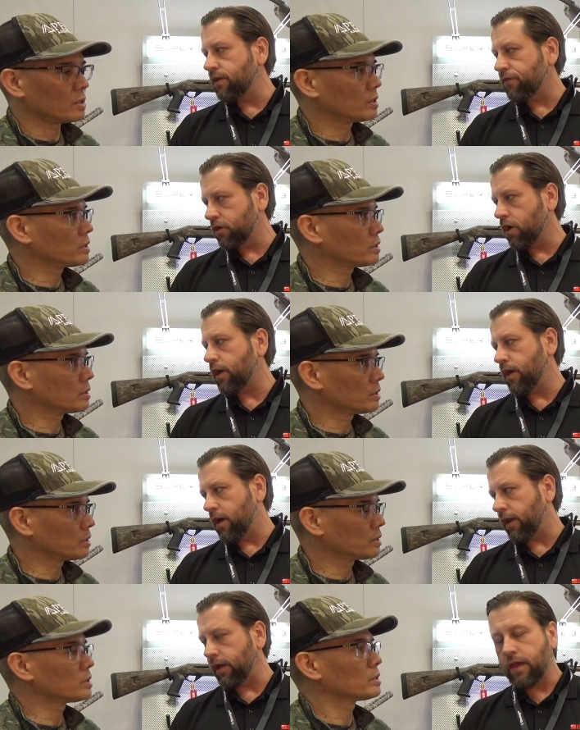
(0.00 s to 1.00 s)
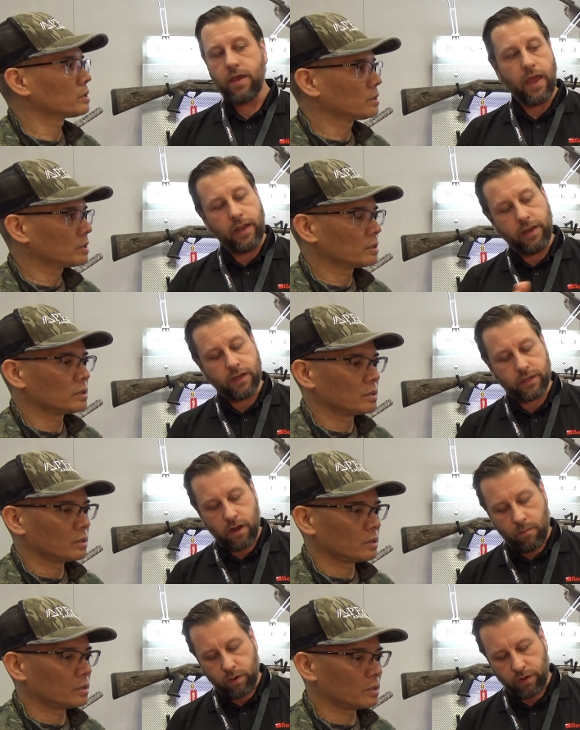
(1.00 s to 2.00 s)
Speaker 1: it for turkey hunting. And he does a
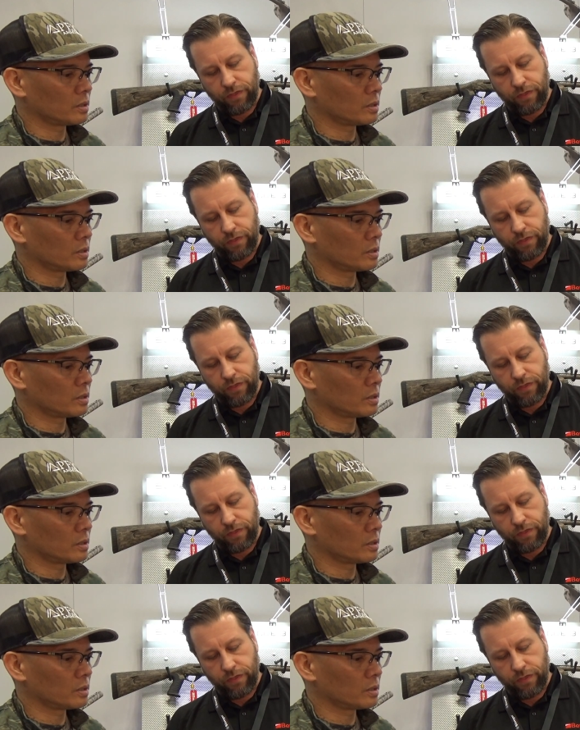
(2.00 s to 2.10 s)
number